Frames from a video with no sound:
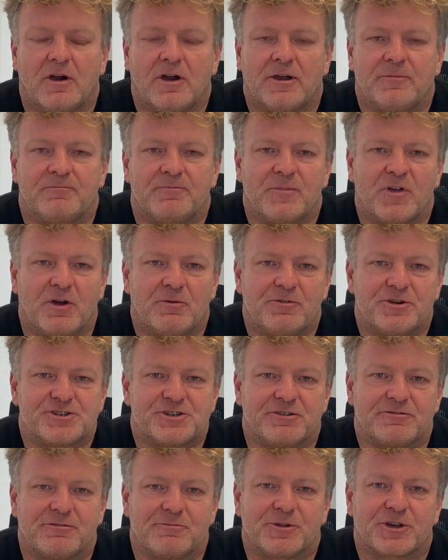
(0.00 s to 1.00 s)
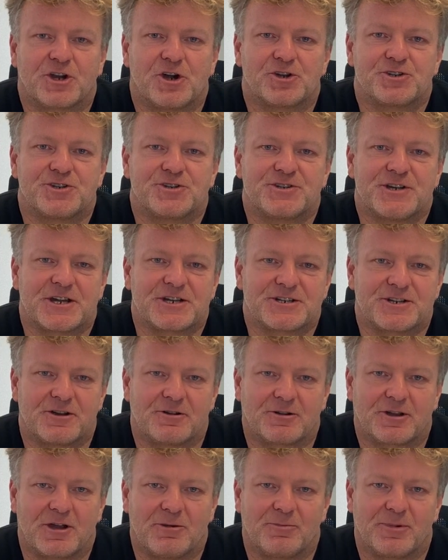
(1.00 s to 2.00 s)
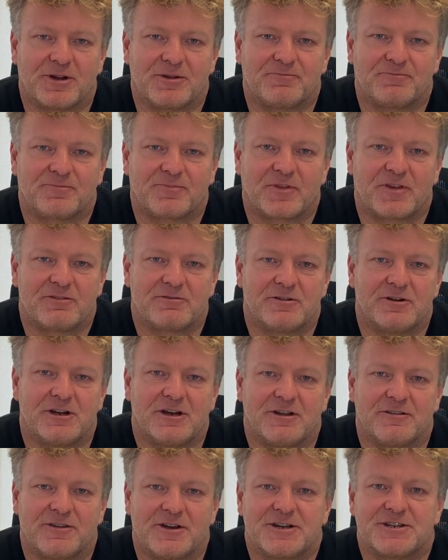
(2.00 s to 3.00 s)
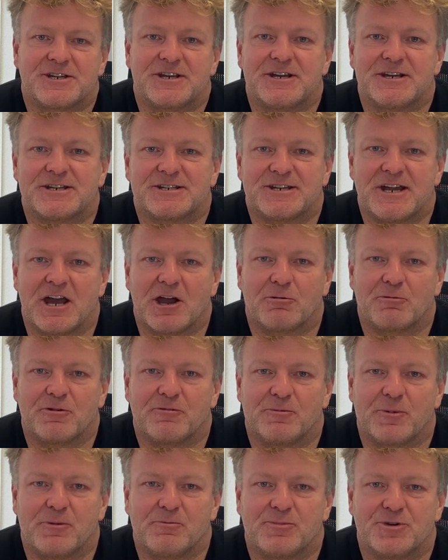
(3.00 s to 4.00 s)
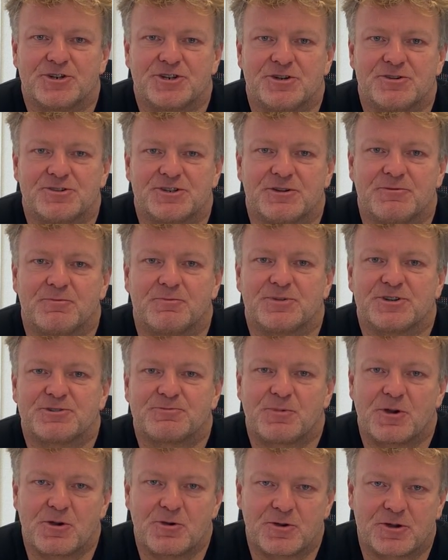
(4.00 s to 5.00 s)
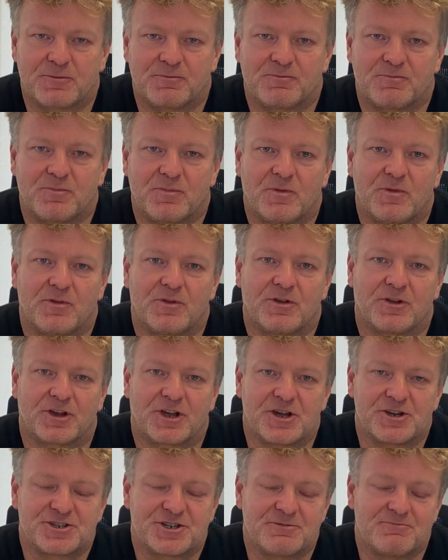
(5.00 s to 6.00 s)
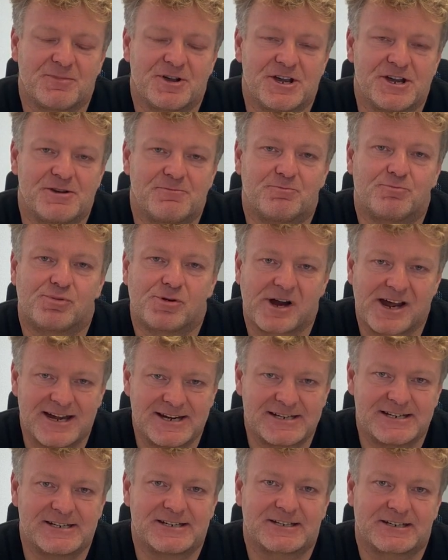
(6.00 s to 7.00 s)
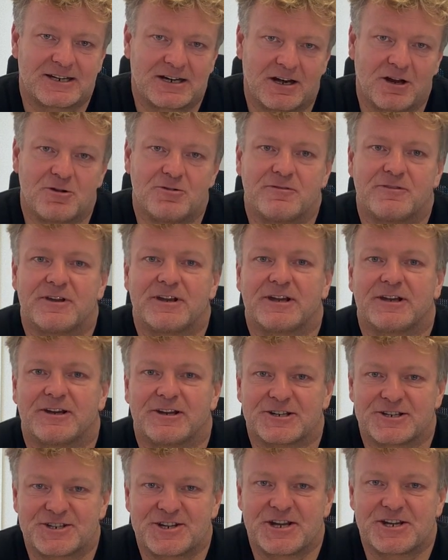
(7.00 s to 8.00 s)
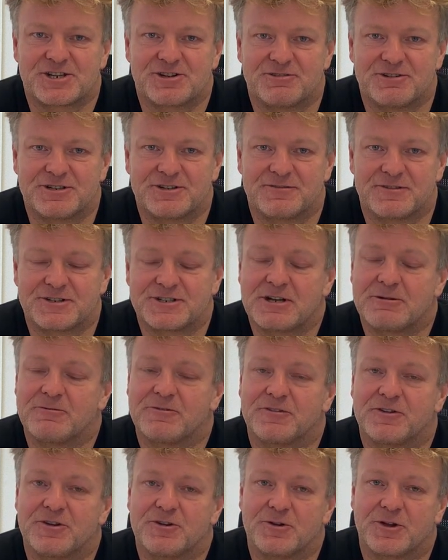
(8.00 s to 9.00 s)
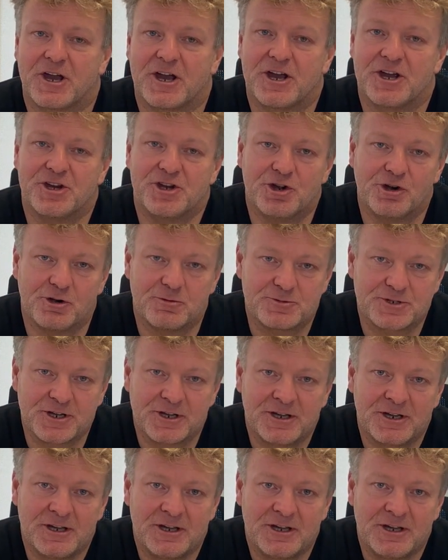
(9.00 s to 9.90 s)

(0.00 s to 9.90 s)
Hi, I'm Richard from the Cotton Textile Company. For nearly 30 years now, we've been producing bespoke and custom-made branded clothing and accessories for some of the UK and Europe's